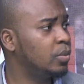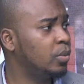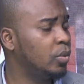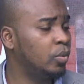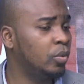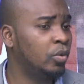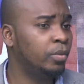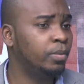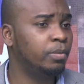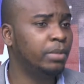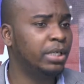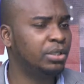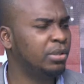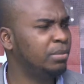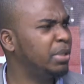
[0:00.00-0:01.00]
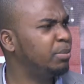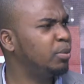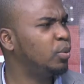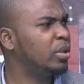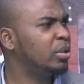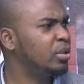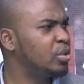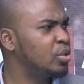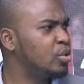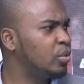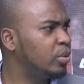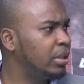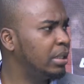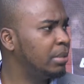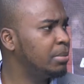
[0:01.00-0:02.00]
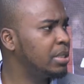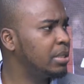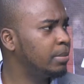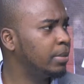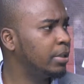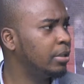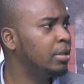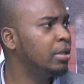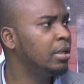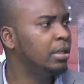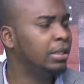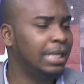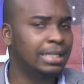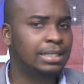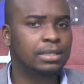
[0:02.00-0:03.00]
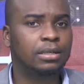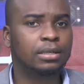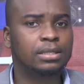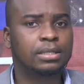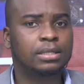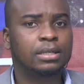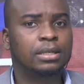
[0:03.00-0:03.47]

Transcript: We'll, we'll mention maybe one or two names. Yes, that's I not, hope they will